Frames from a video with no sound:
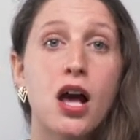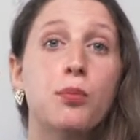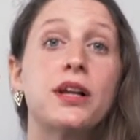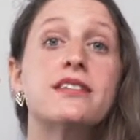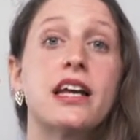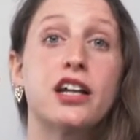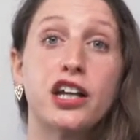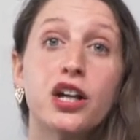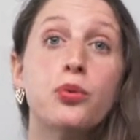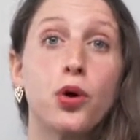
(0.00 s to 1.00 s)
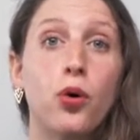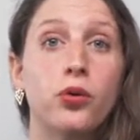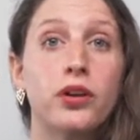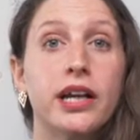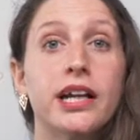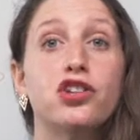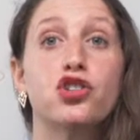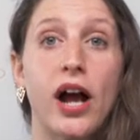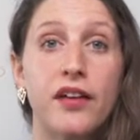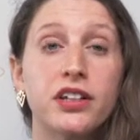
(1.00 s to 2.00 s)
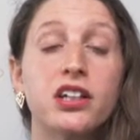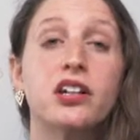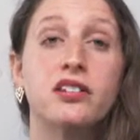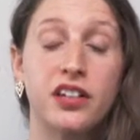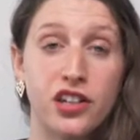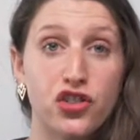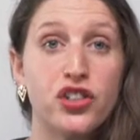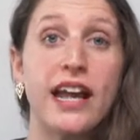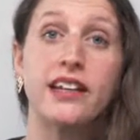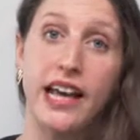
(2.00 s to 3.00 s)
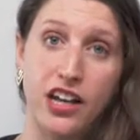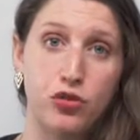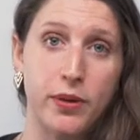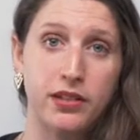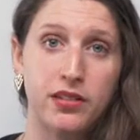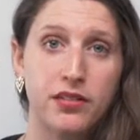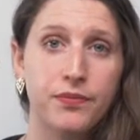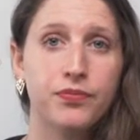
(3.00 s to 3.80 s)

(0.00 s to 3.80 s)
plays a key role in driving continued engagement.